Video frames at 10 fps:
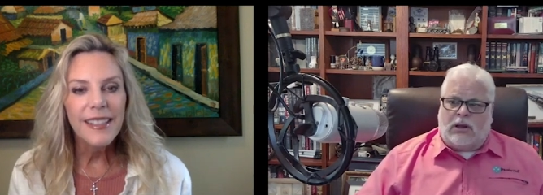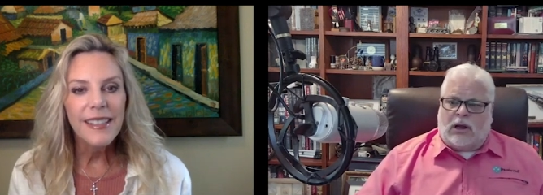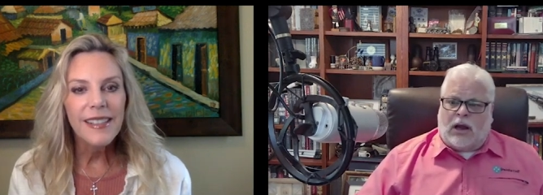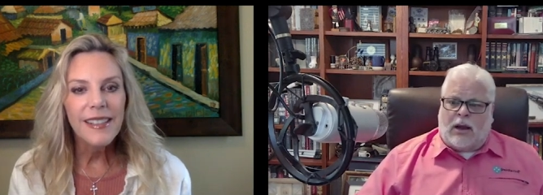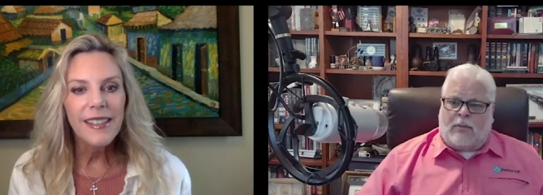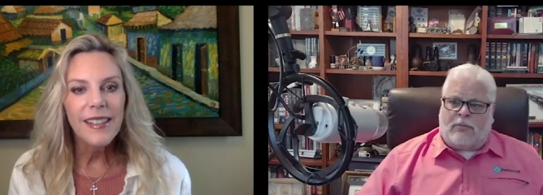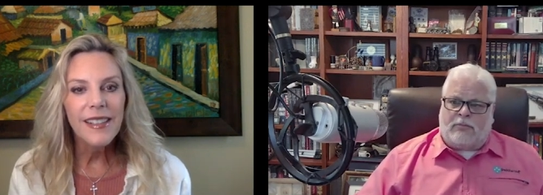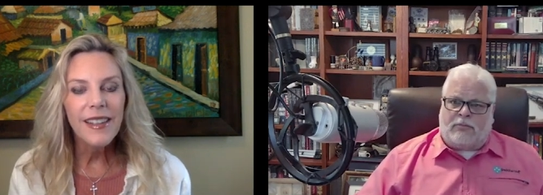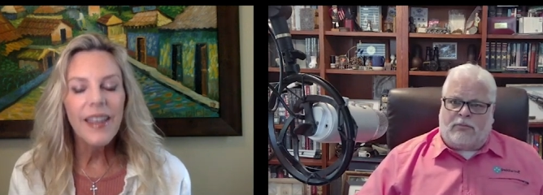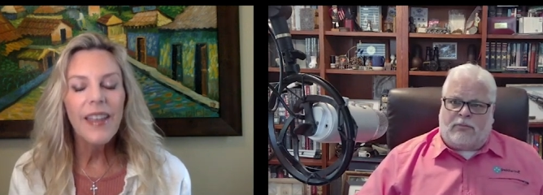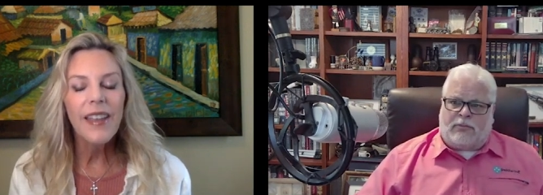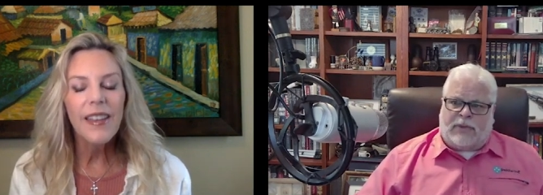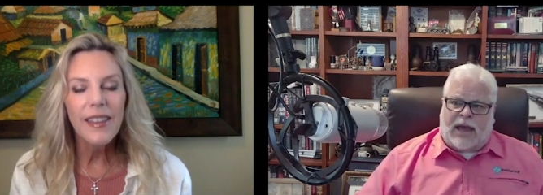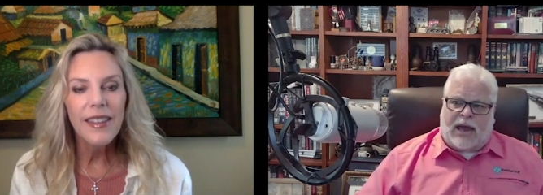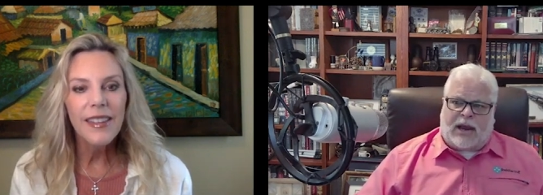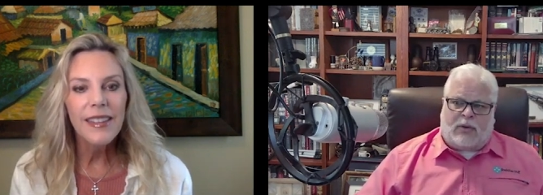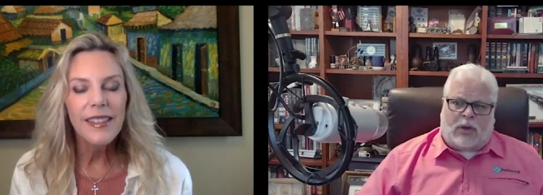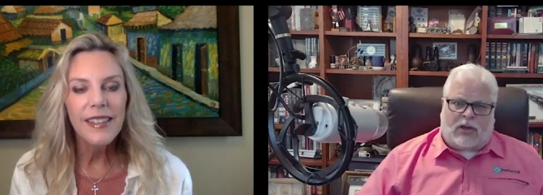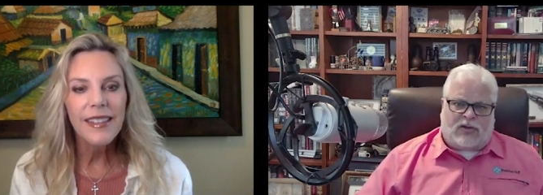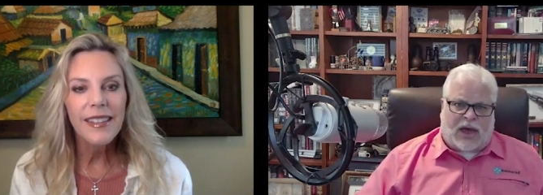Speaker 1: Um, yet I,
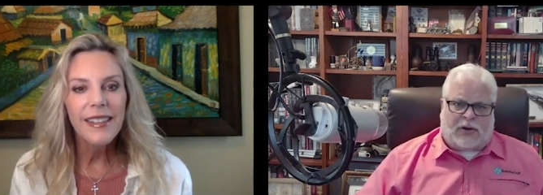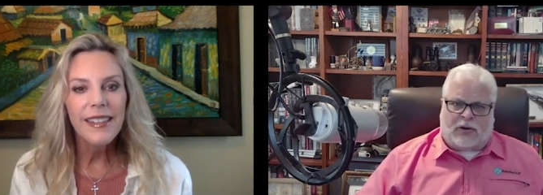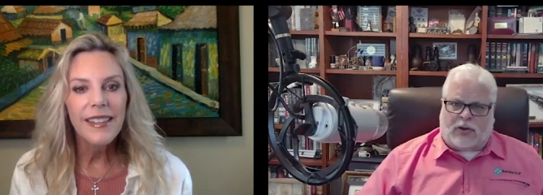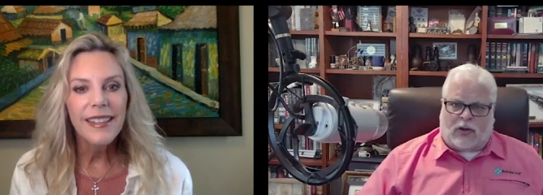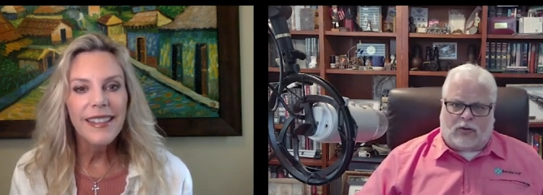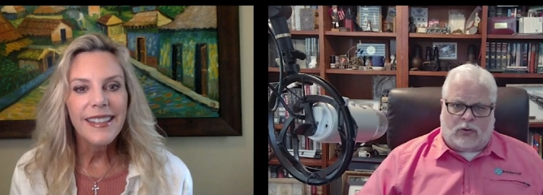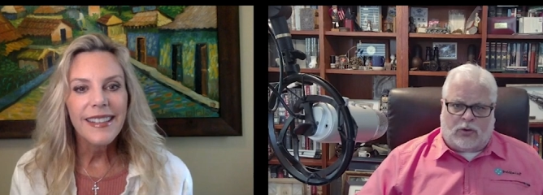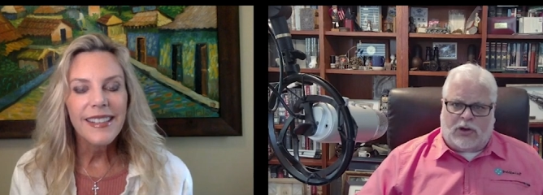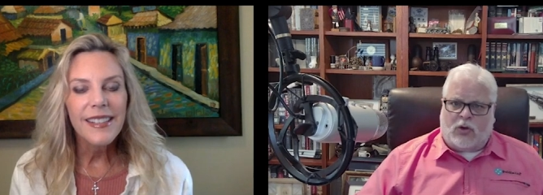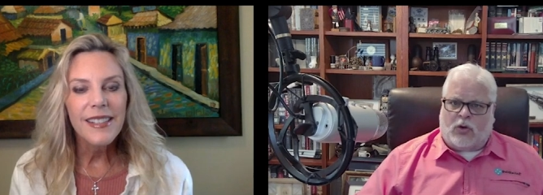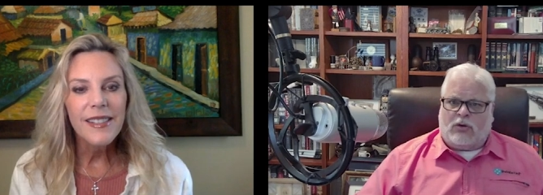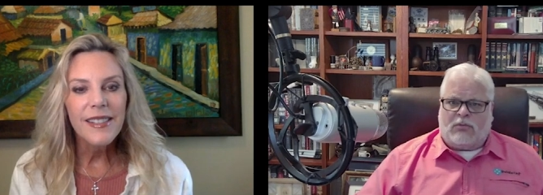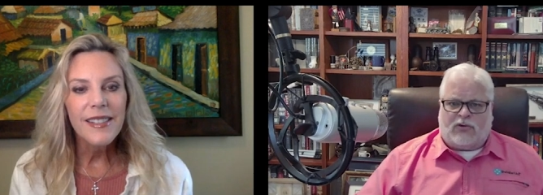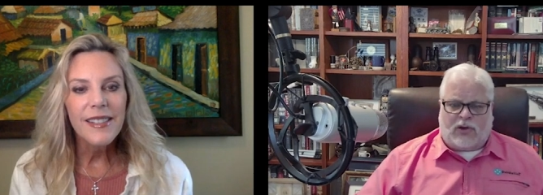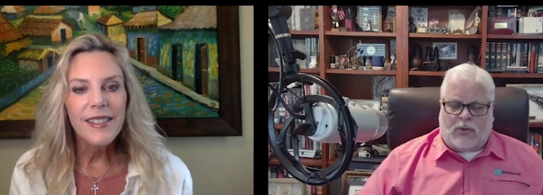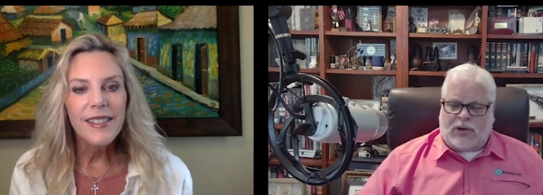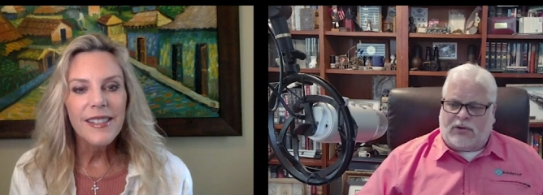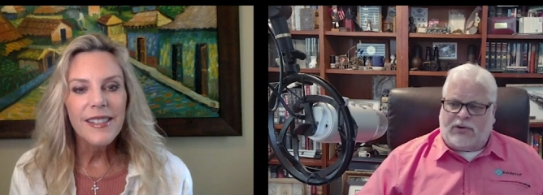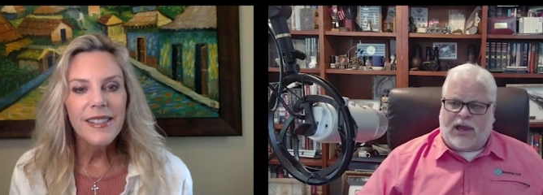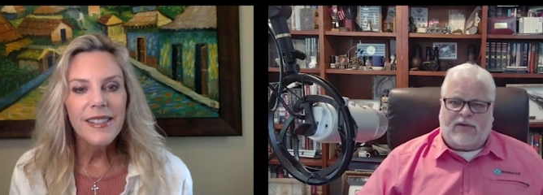I, sat under Dr. Lori Gordon, Michelle
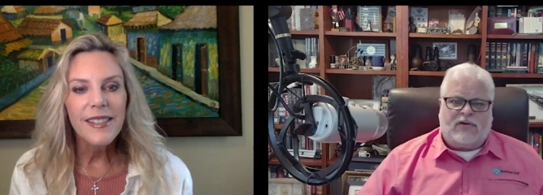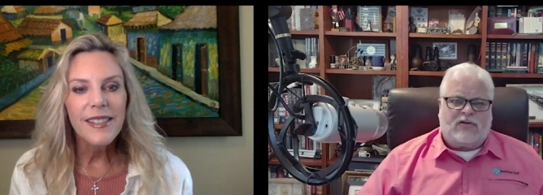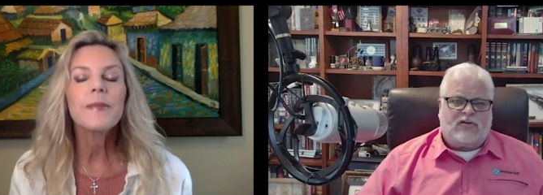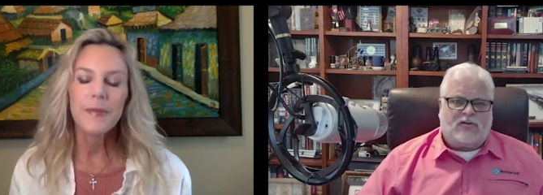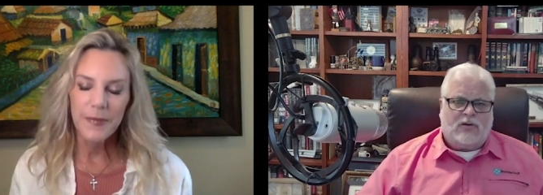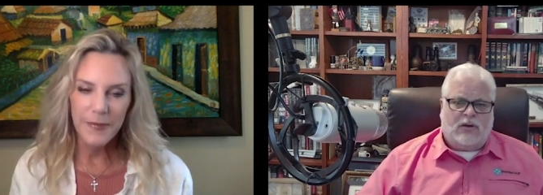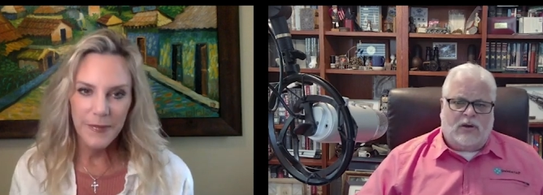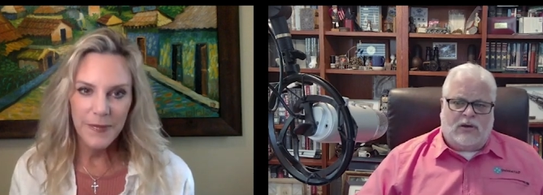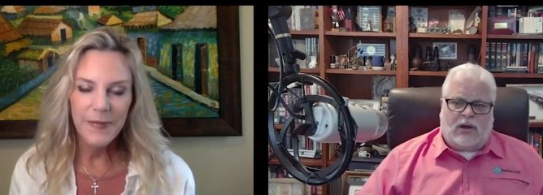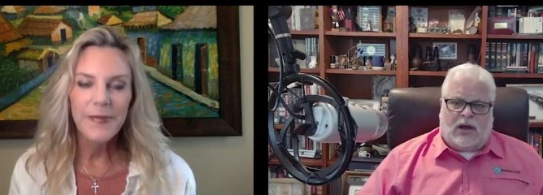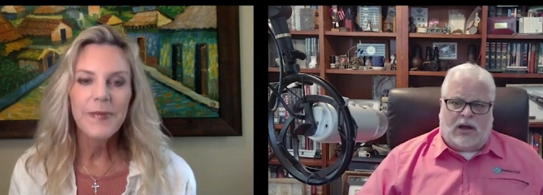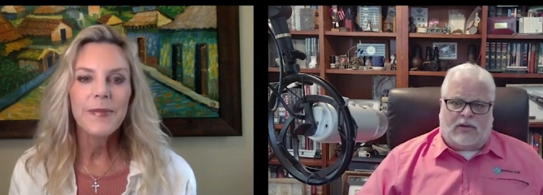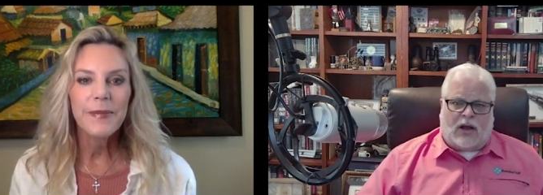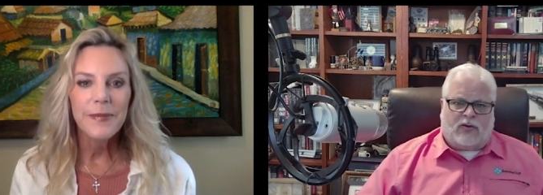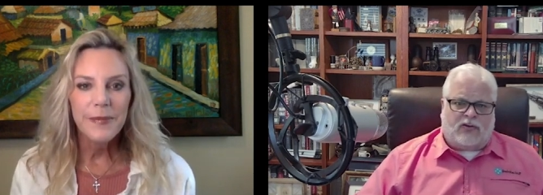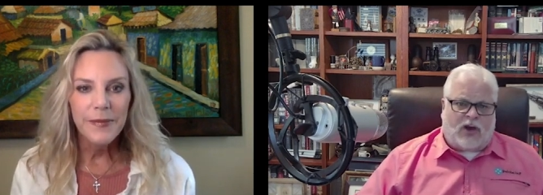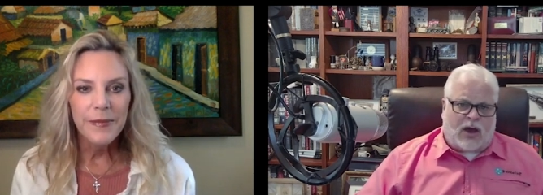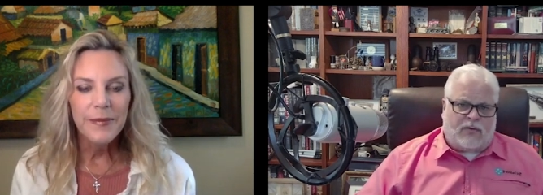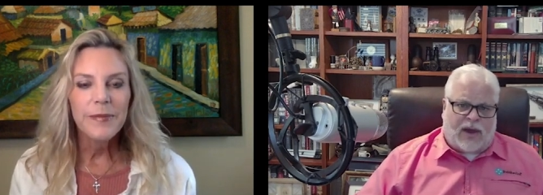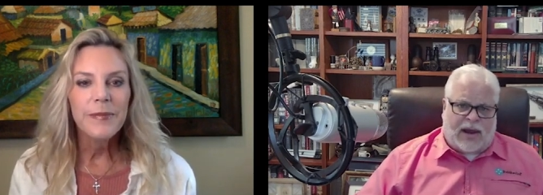Weiner Davis, uh, Dr.
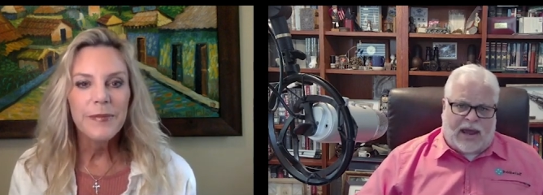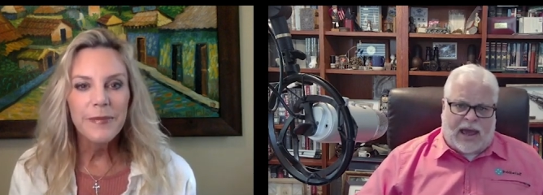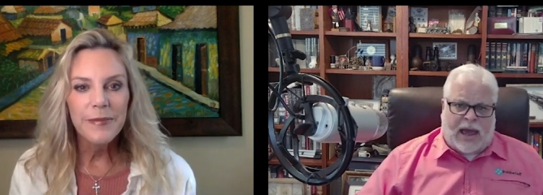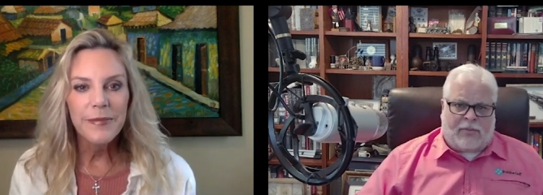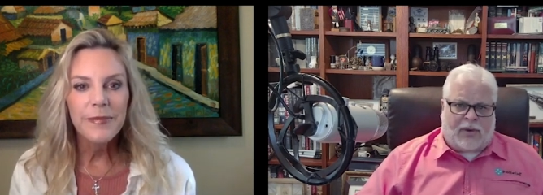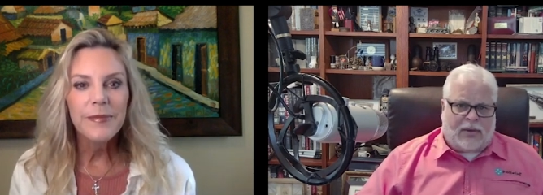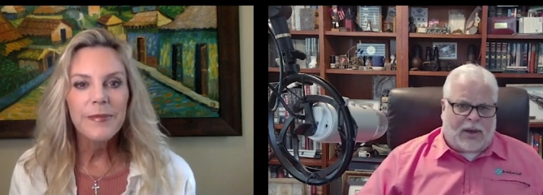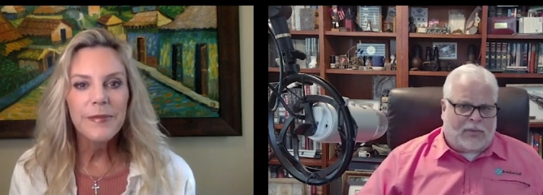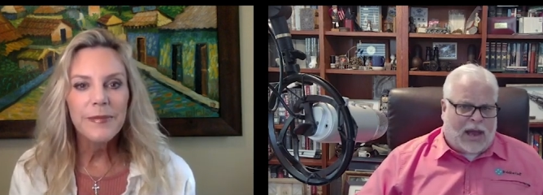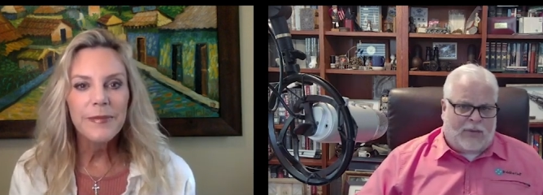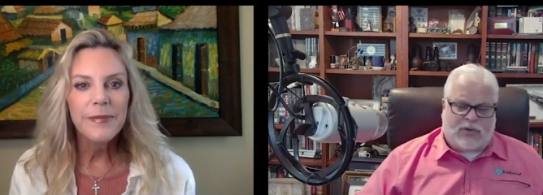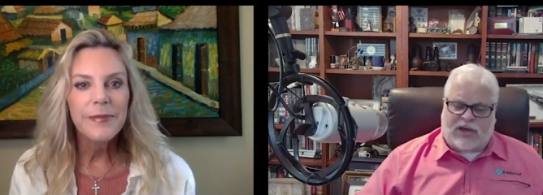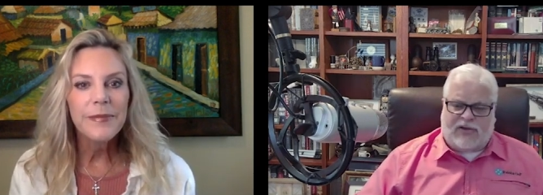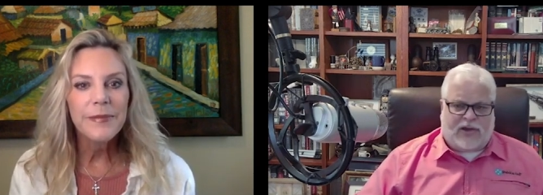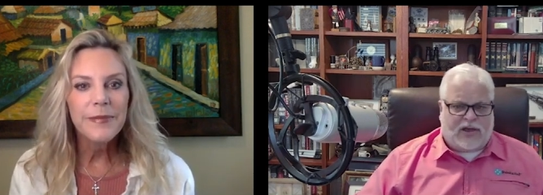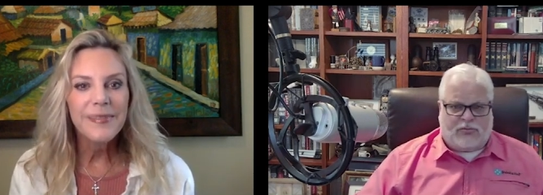John Van Epp. I, I, I, was teaching his